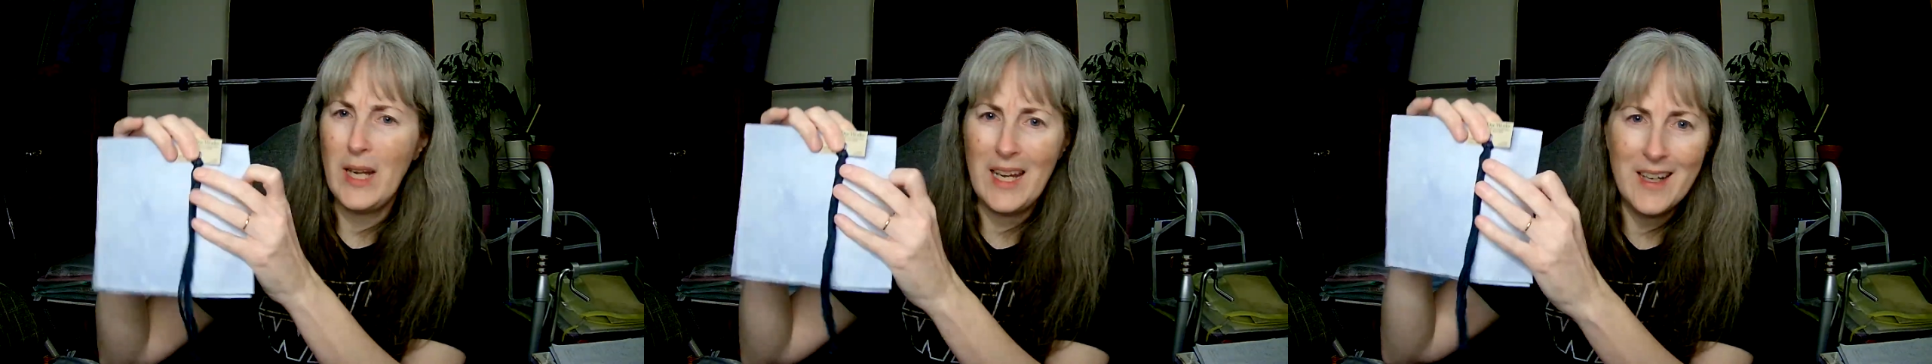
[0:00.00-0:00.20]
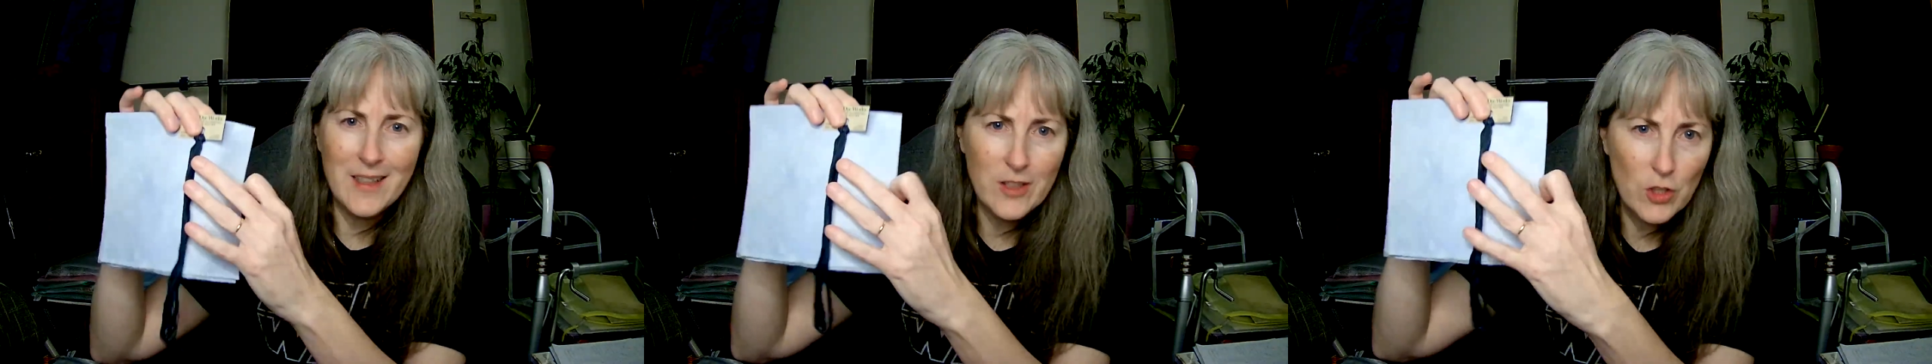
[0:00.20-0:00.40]

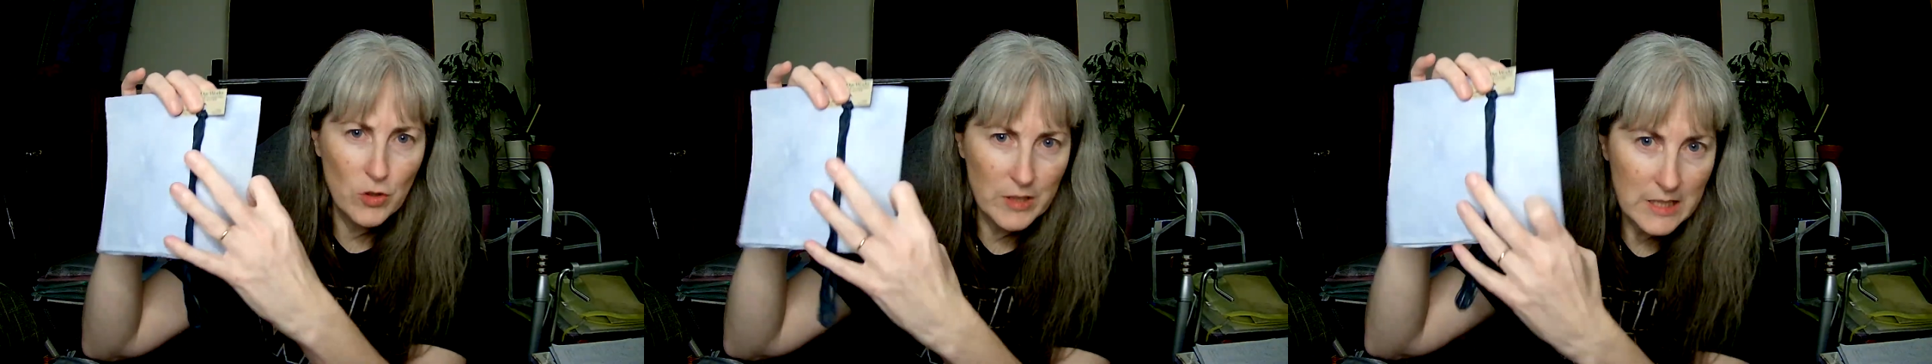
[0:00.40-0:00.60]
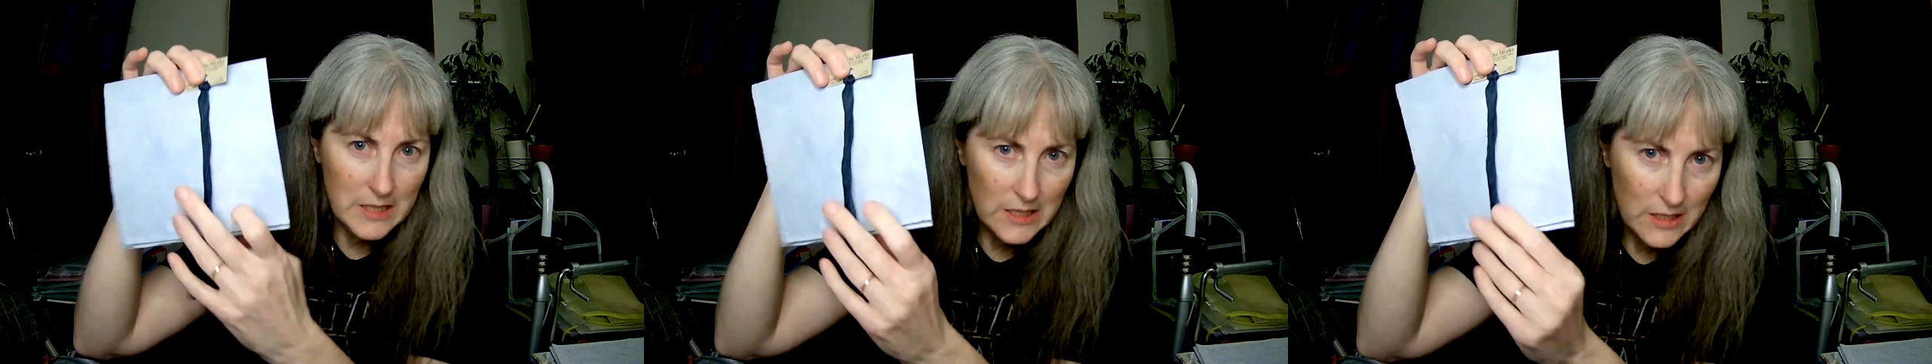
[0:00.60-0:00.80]
and
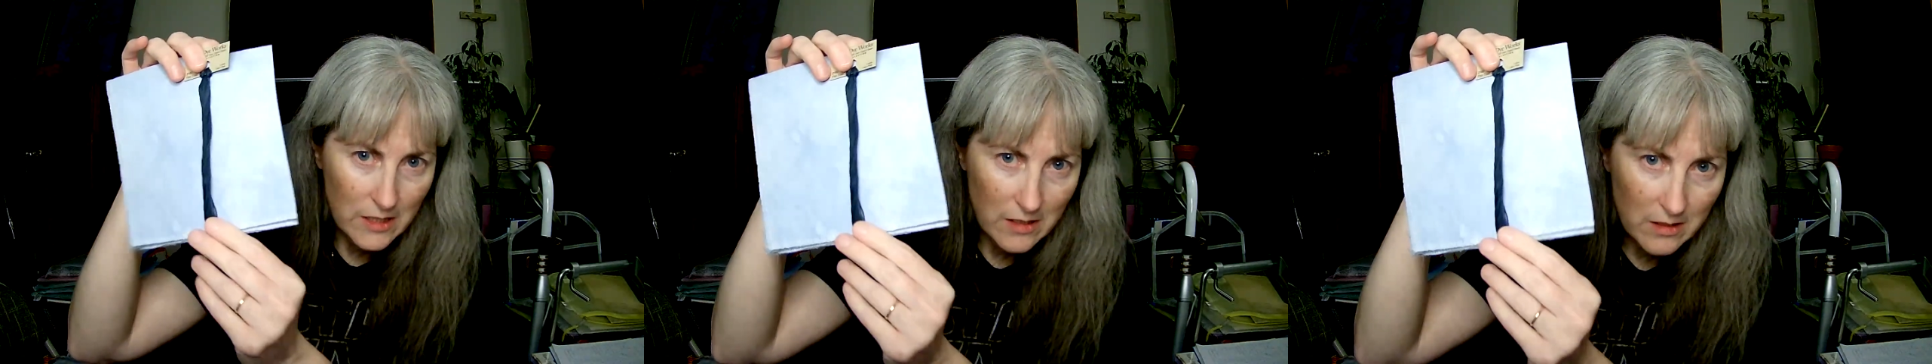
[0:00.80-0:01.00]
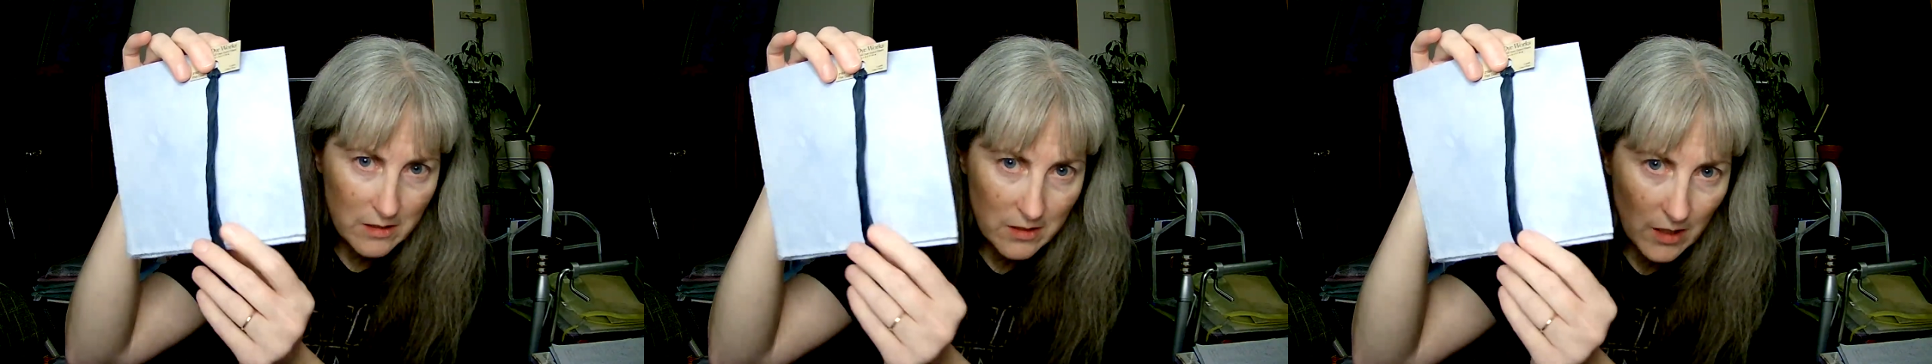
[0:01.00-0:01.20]

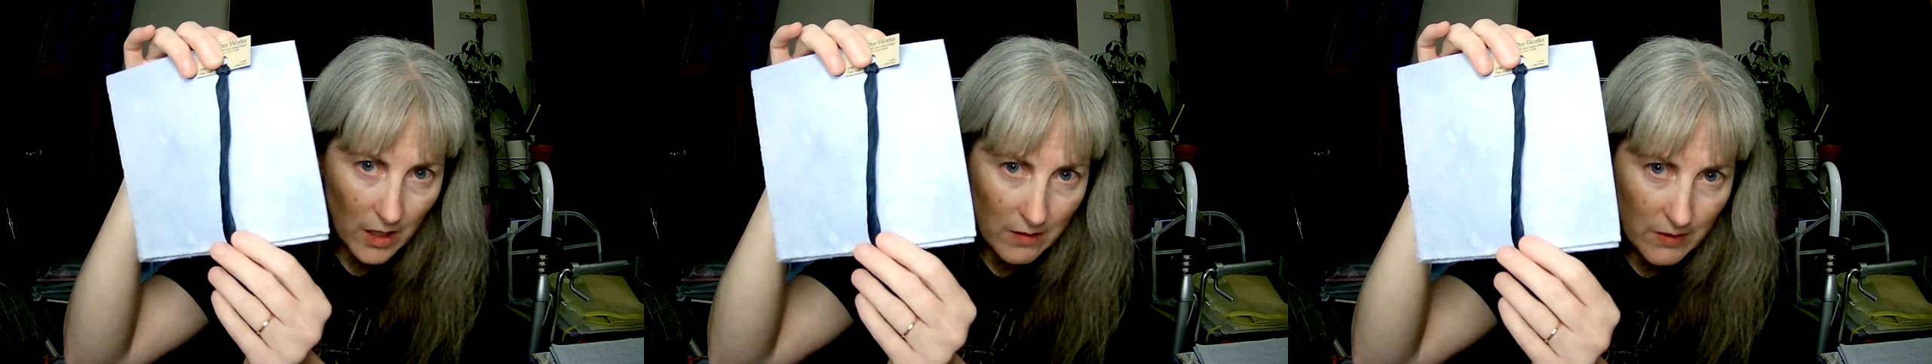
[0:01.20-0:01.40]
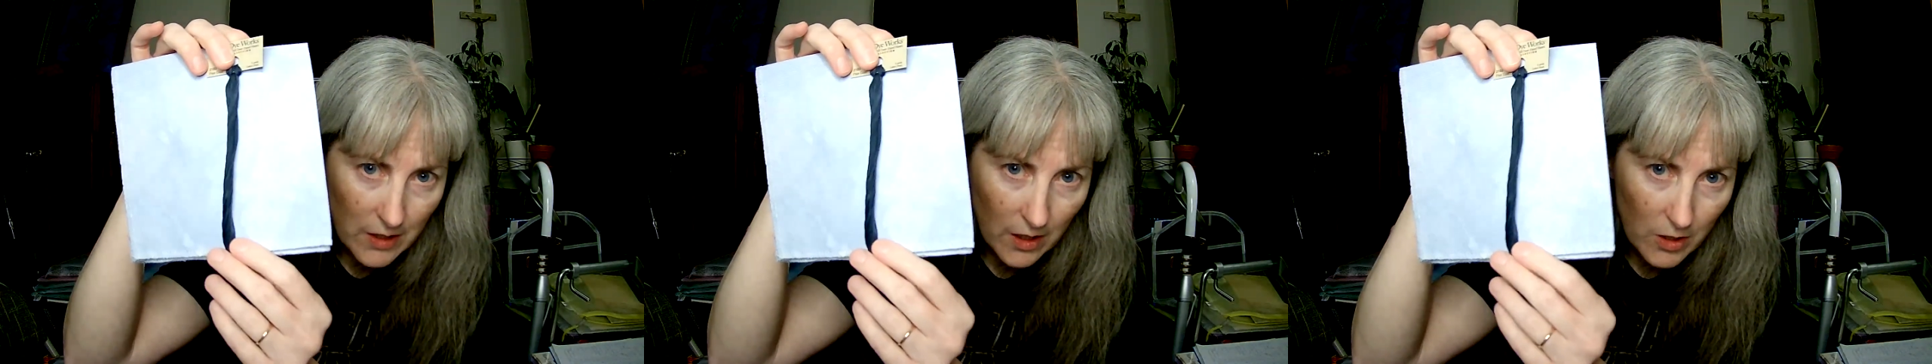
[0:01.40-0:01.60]
green
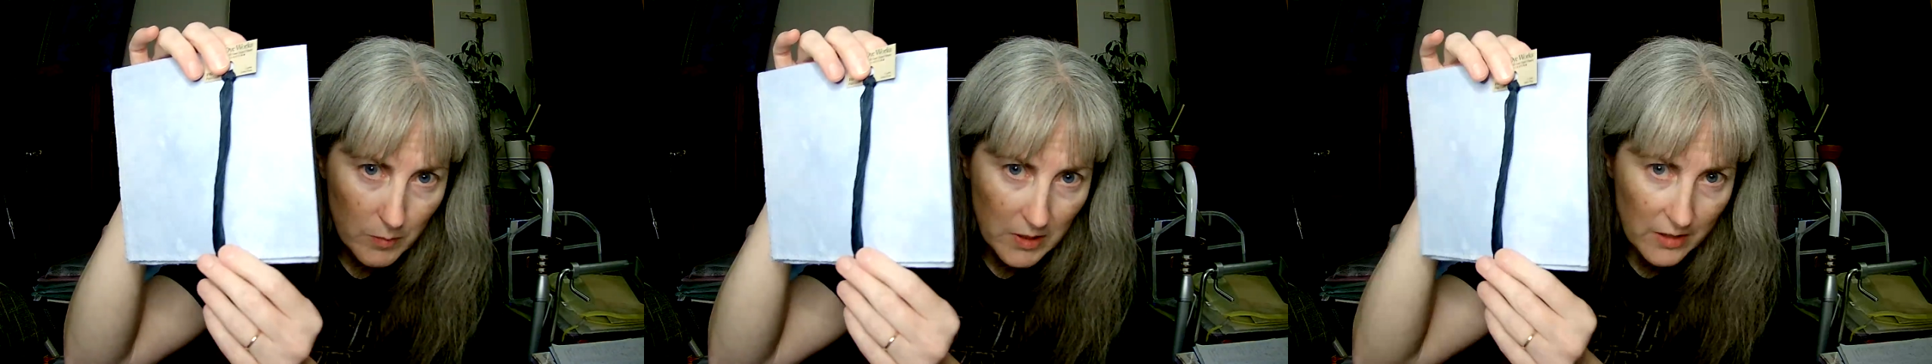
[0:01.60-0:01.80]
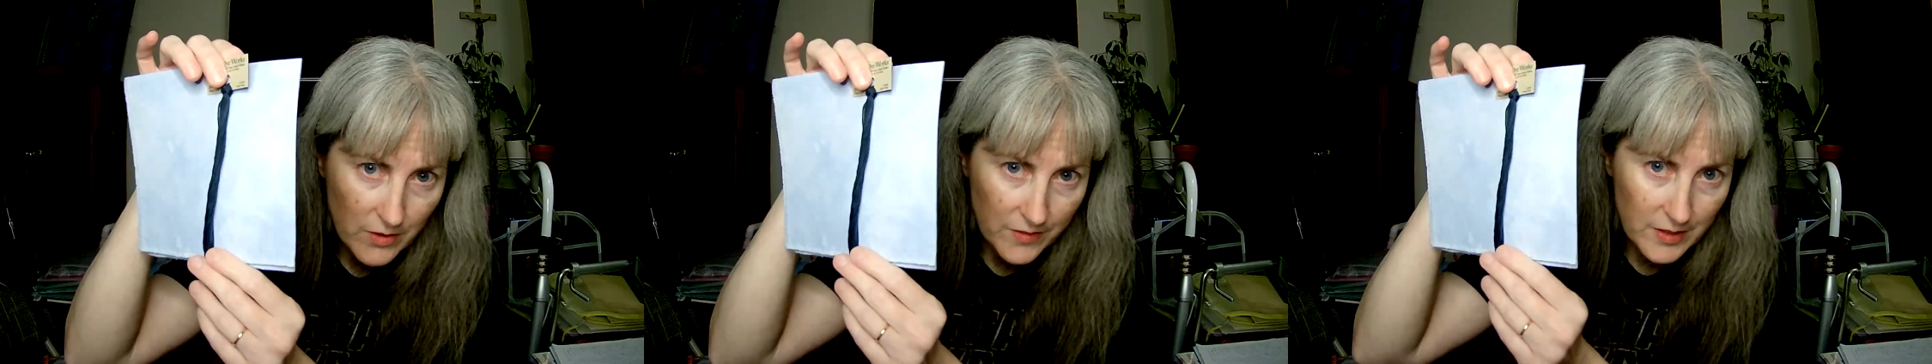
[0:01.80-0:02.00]
kind of a color,
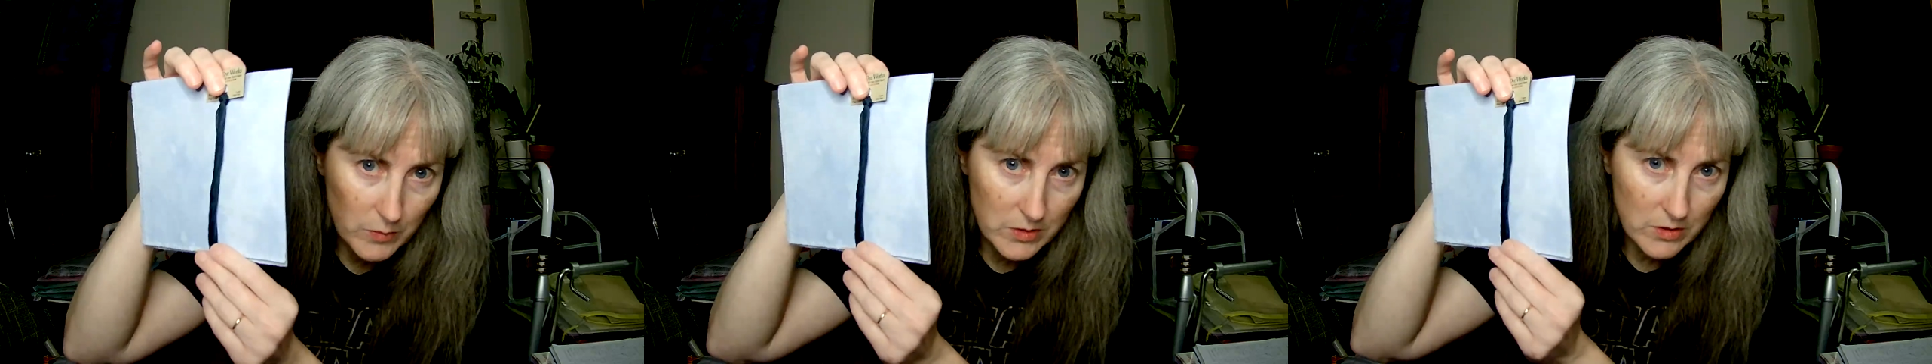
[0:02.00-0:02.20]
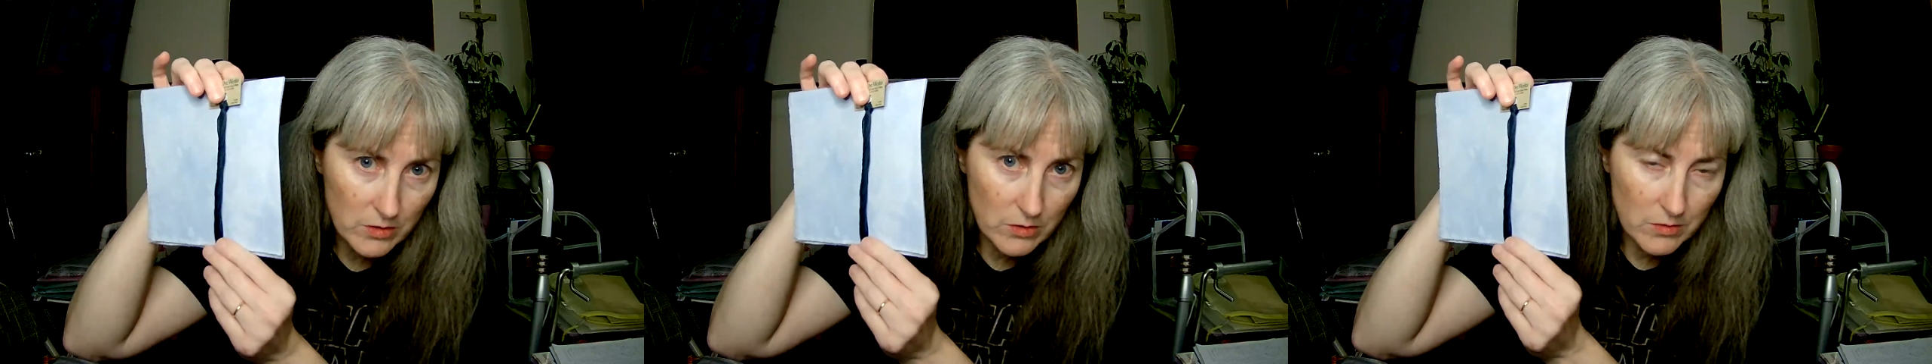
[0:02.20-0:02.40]
but I thought that
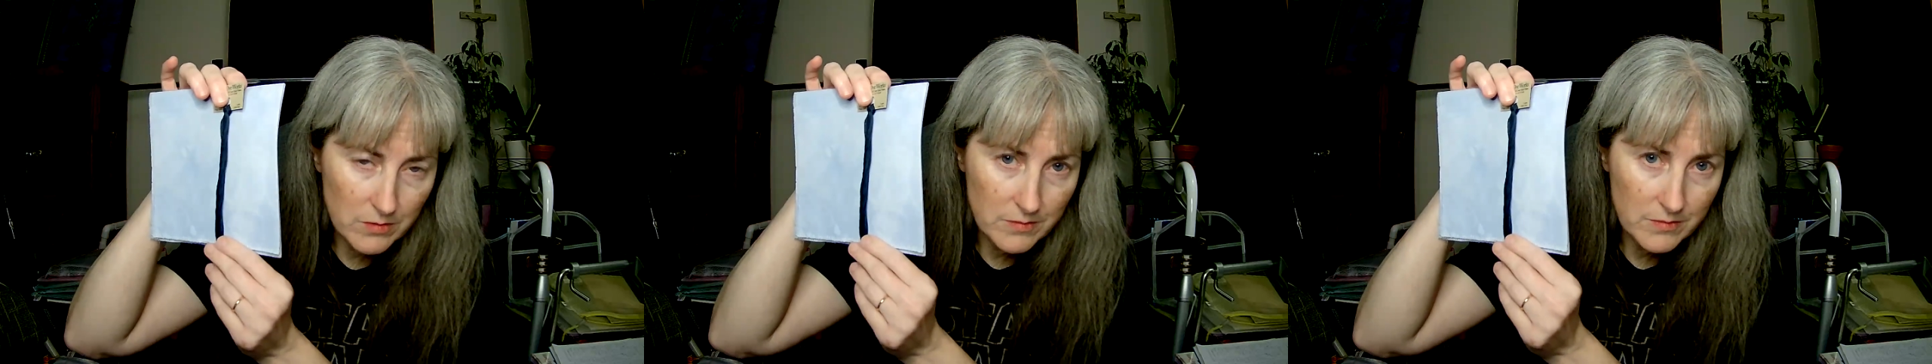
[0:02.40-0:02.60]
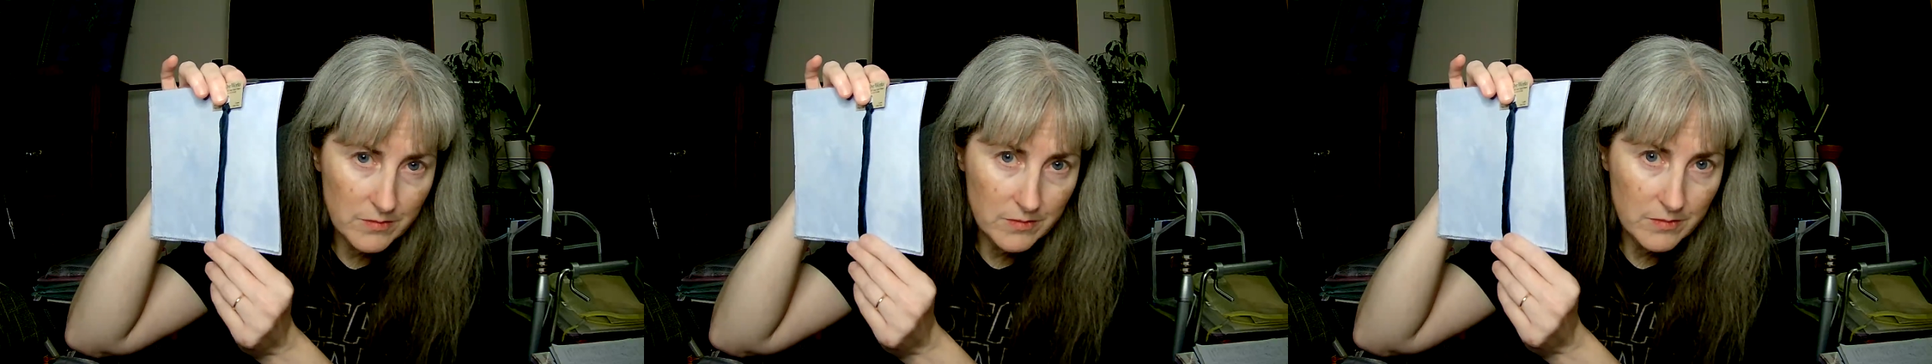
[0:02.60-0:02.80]
would look cool.